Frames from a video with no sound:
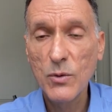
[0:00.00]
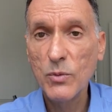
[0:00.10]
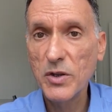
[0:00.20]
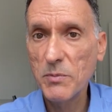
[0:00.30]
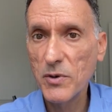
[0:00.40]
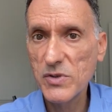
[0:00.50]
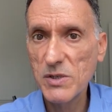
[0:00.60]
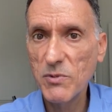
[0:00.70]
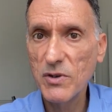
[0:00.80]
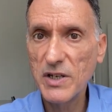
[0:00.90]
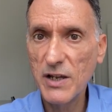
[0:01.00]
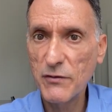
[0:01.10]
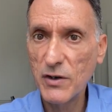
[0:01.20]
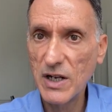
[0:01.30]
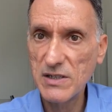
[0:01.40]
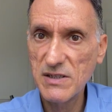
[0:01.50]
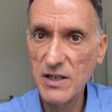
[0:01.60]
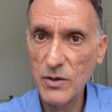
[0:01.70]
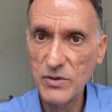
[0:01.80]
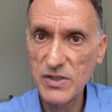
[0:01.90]
with possible
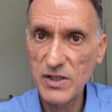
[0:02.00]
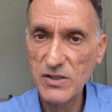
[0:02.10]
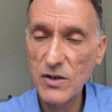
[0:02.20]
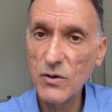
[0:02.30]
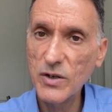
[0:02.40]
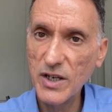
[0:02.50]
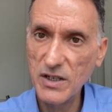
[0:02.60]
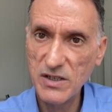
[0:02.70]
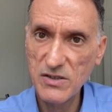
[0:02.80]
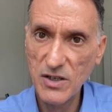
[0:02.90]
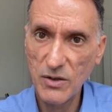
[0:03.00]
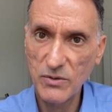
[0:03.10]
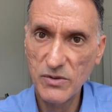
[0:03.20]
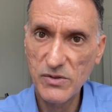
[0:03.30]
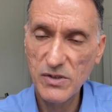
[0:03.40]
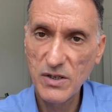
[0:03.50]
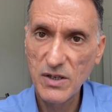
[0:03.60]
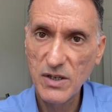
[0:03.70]
nephrocalcinosis or kidney stones.